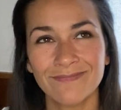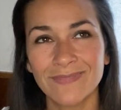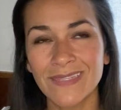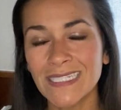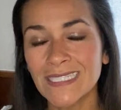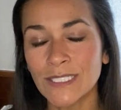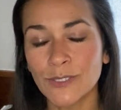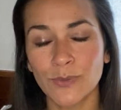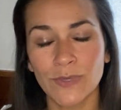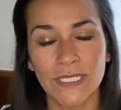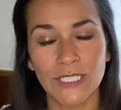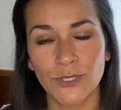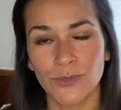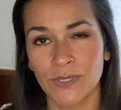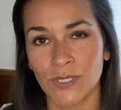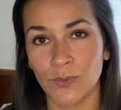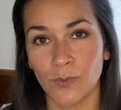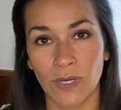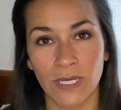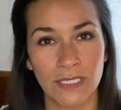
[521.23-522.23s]
It's
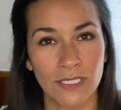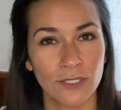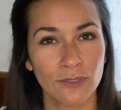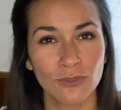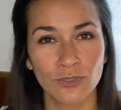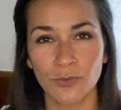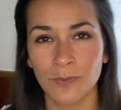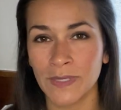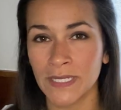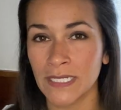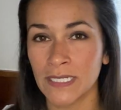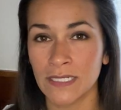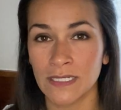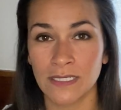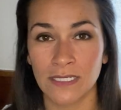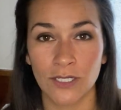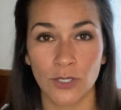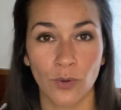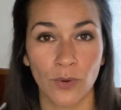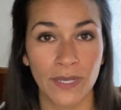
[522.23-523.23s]
2021. Social media
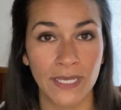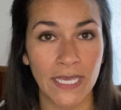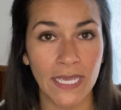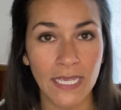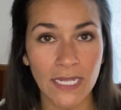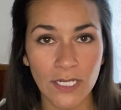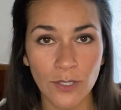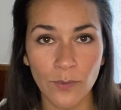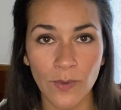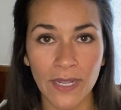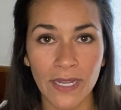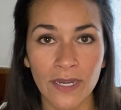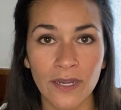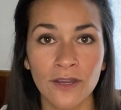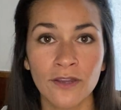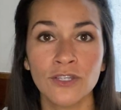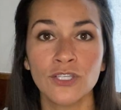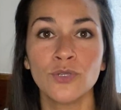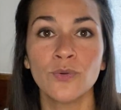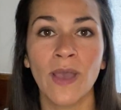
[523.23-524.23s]
isn't going
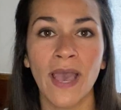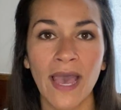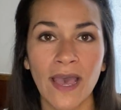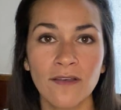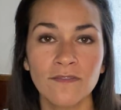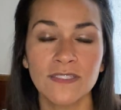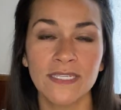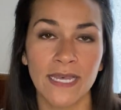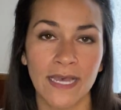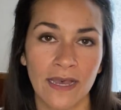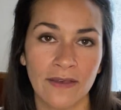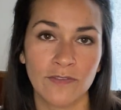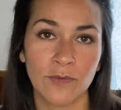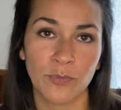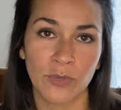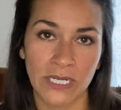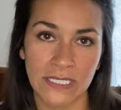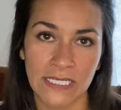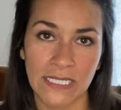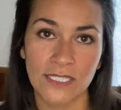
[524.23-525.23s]
anywhere. You have to have a
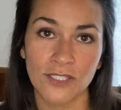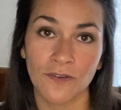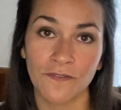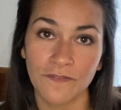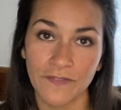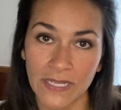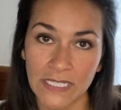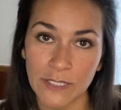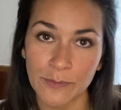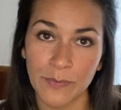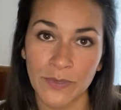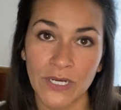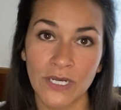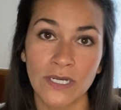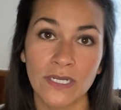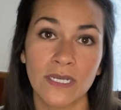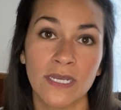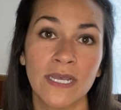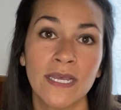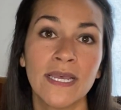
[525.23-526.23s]
presence on
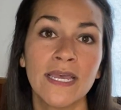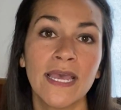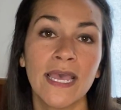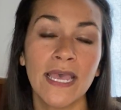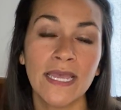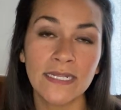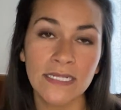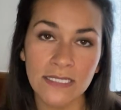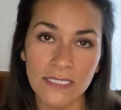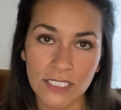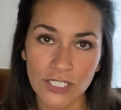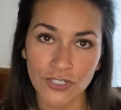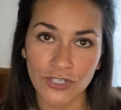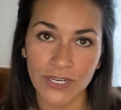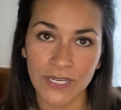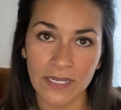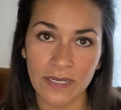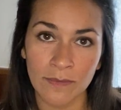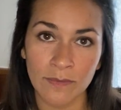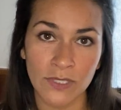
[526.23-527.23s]
Facebook and
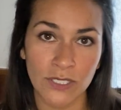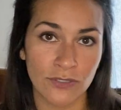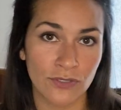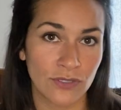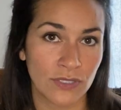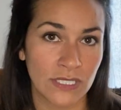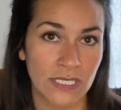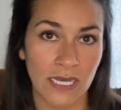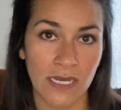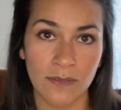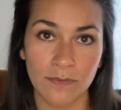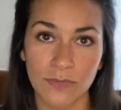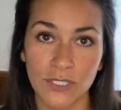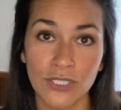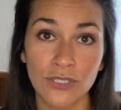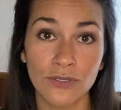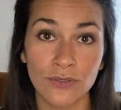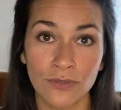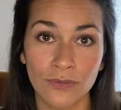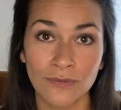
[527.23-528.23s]
Instagram. Those are the top
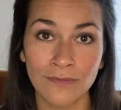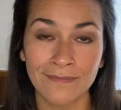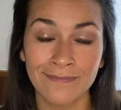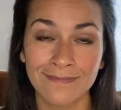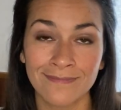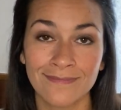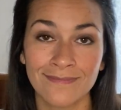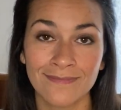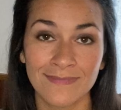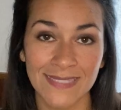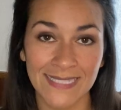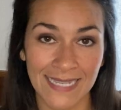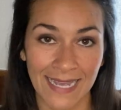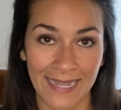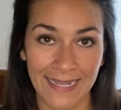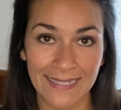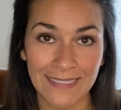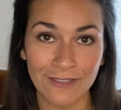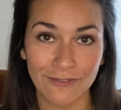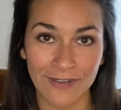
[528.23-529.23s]
2
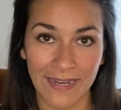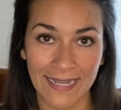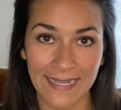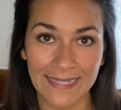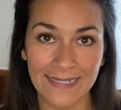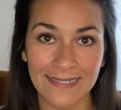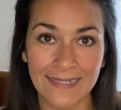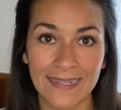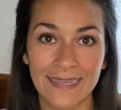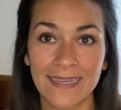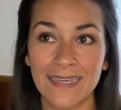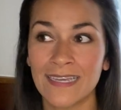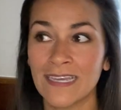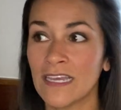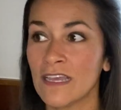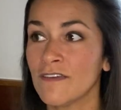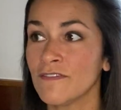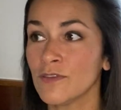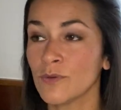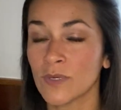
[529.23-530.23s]
sites, right?
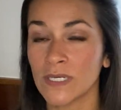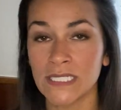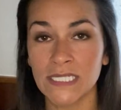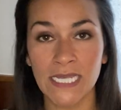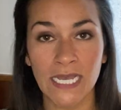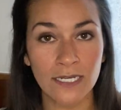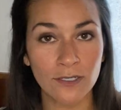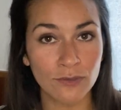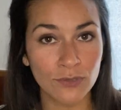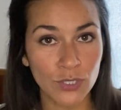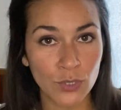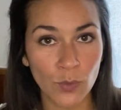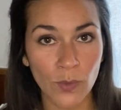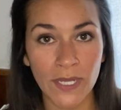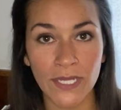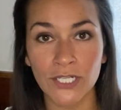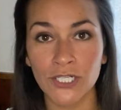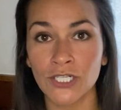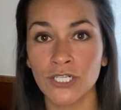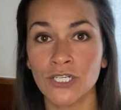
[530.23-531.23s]
If you want to tackle
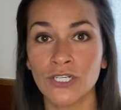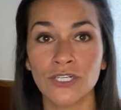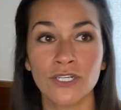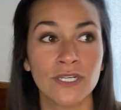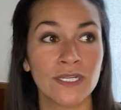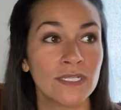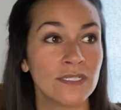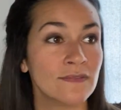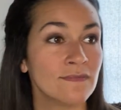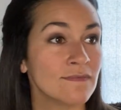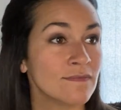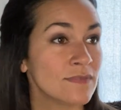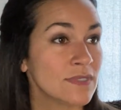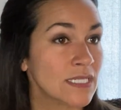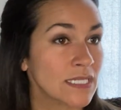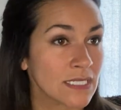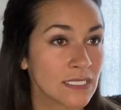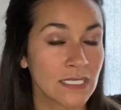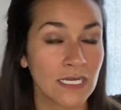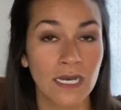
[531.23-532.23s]
Twitter and
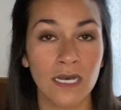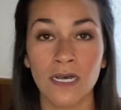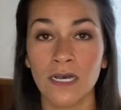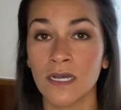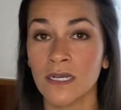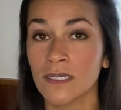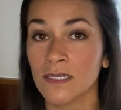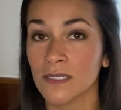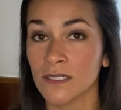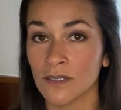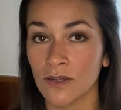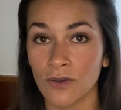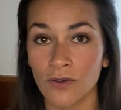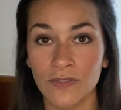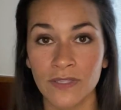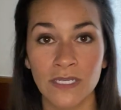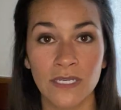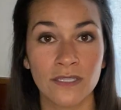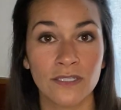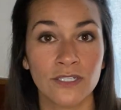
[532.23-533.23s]
TikTok and all
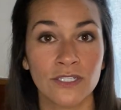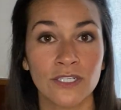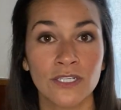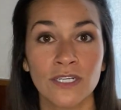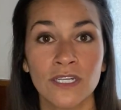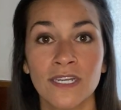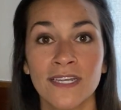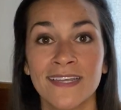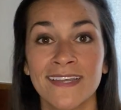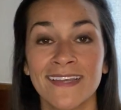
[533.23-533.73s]
the other